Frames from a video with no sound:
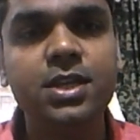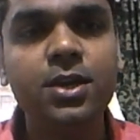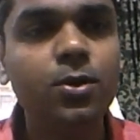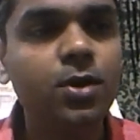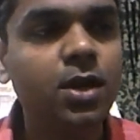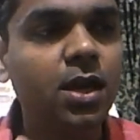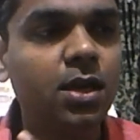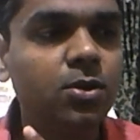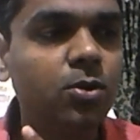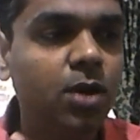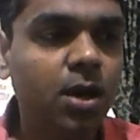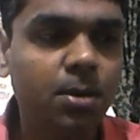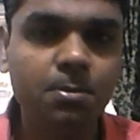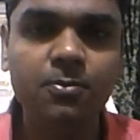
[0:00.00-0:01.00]
say, okay, you
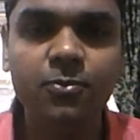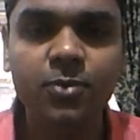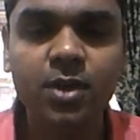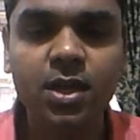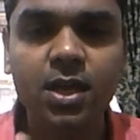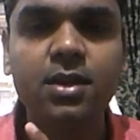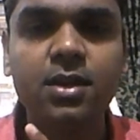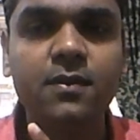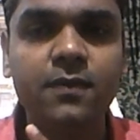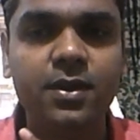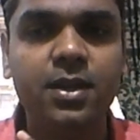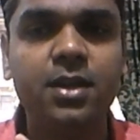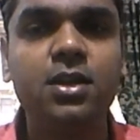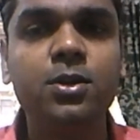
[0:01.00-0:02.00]
come, we can
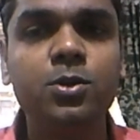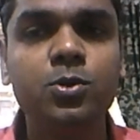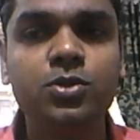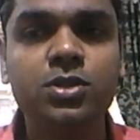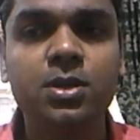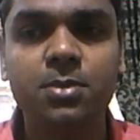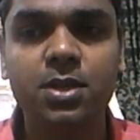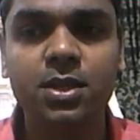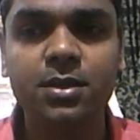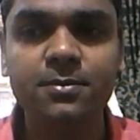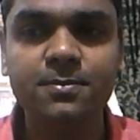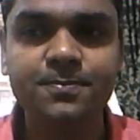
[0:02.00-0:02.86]
definitely do something.